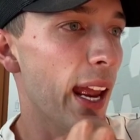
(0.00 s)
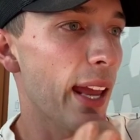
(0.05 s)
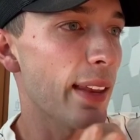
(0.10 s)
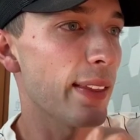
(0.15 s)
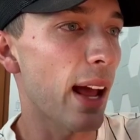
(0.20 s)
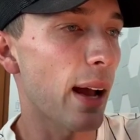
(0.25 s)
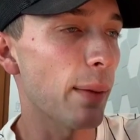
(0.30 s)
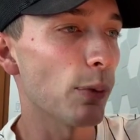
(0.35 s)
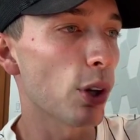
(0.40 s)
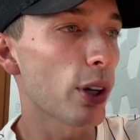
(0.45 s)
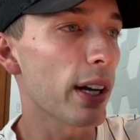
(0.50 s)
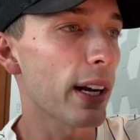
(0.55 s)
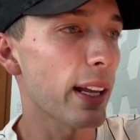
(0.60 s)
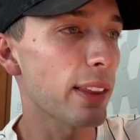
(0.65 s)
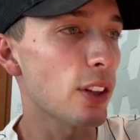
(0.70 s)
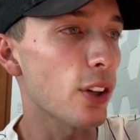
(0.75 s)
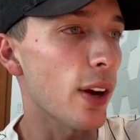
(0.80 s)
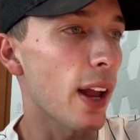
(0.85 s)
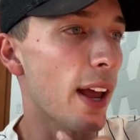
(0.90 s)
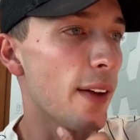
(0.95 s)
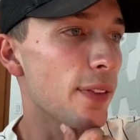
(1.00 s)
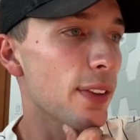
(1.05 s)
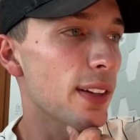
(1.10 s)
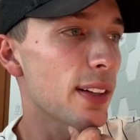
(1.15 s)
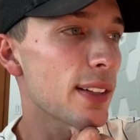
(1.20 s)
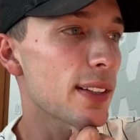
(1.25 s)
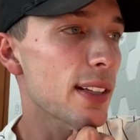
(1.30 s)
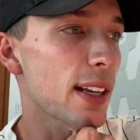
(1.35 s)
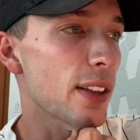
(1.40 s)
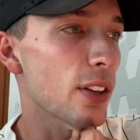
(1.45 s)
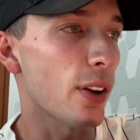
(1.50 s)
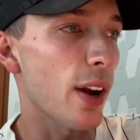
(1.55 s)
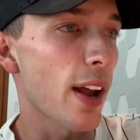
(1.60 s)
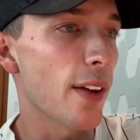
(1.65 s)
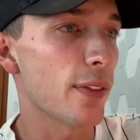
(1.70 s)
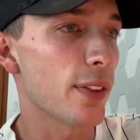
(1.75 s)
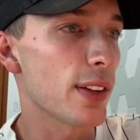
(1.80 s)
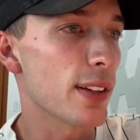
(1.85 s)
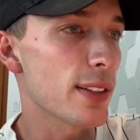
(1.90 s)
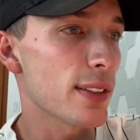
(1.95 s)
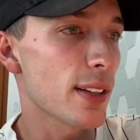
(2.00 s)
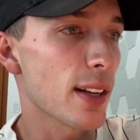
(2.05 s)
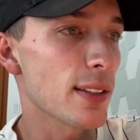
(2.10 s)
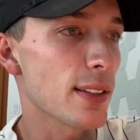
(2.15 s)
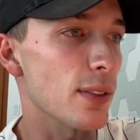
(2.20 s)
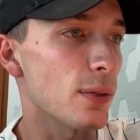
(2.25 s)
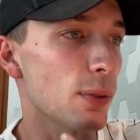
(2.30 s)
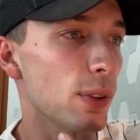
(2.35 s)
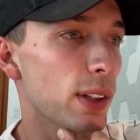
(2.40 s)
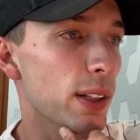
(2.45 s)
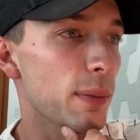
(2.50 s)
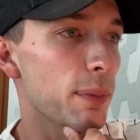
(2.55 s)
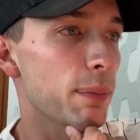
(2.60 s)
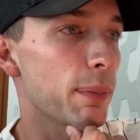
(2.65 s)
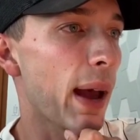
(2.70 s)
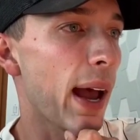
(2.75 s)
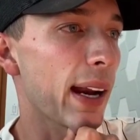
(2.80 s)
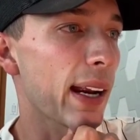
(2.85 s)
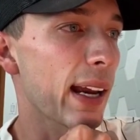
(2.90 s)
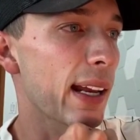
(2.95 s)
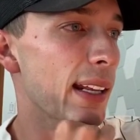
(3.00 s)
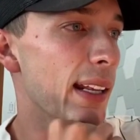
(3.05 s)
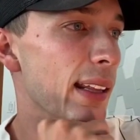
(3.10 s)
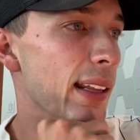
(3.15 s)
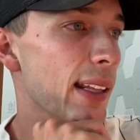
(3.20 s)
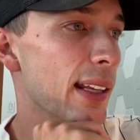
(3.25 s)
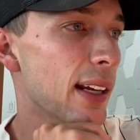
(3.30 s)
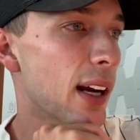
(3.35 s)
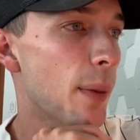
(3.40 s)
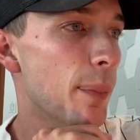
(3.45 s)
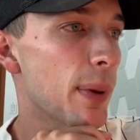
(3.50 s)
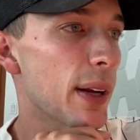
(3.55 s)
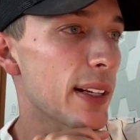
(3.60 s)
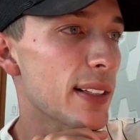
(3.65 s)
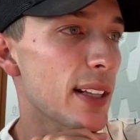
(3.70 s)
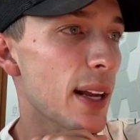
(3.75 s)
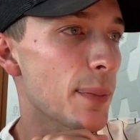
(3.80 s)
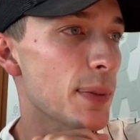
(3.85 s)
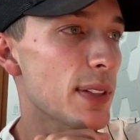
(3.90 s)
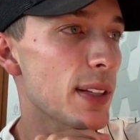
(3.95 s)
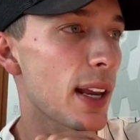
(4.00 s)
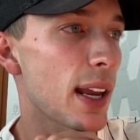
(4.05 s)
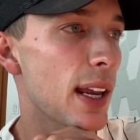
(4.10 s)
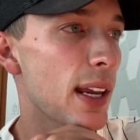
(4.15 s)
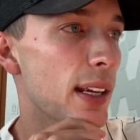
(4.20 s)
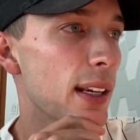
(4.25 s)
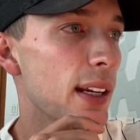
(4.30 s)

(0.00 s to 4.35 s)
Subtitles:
and I'm looking at their evidence, and their evidence doesn't really back anything up except